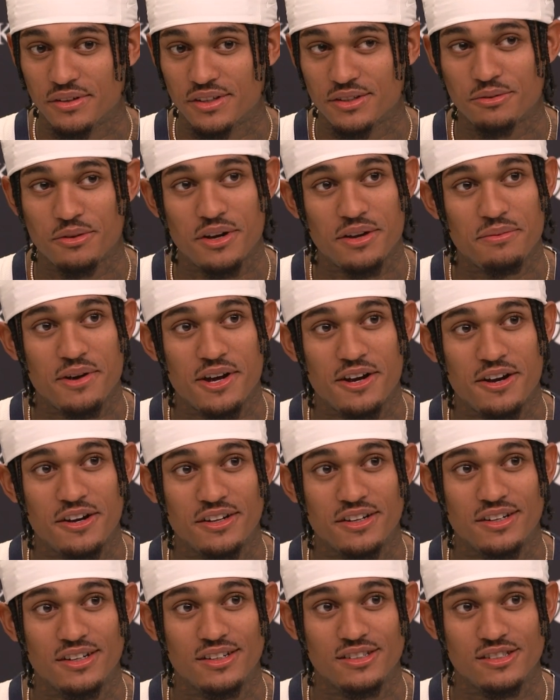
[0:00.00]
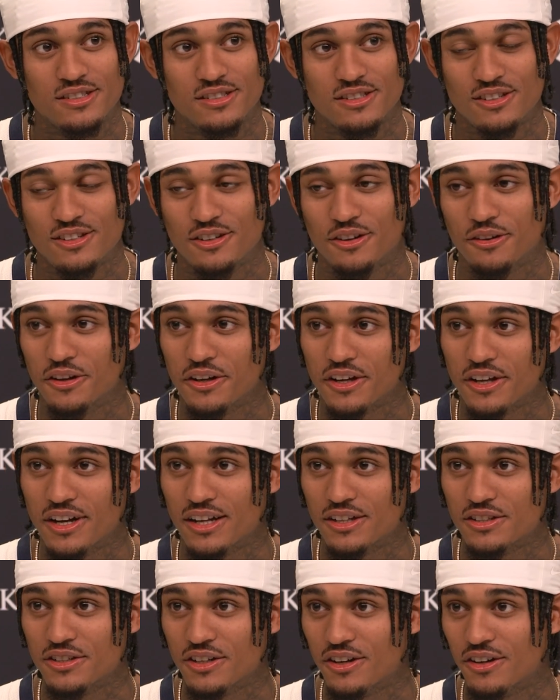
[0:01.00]
It's way better than, you know, looking
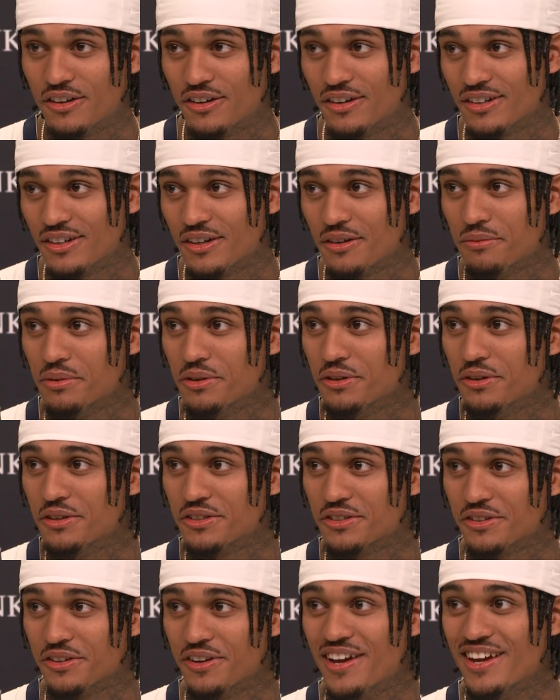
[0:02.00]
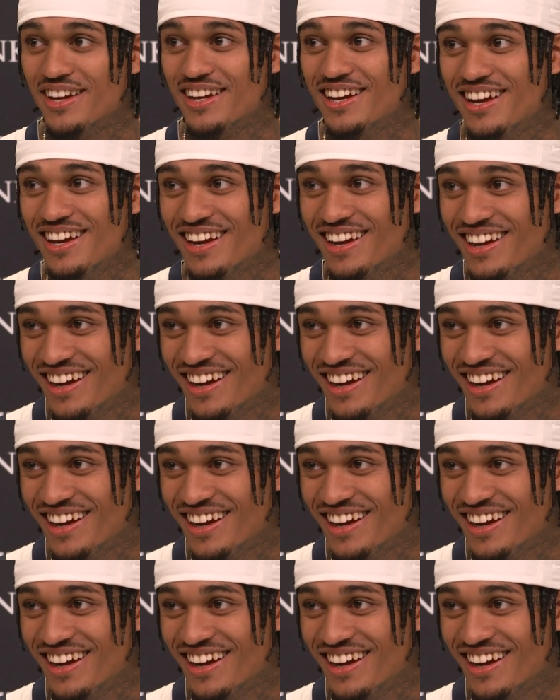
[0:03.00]
at y'all on my computer screen.